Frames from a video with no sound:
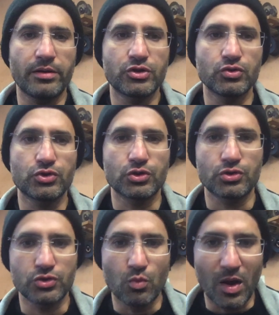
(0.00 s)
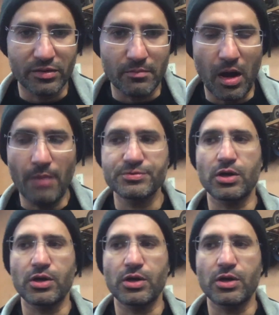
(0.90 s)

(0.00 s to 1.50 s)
to weld them up.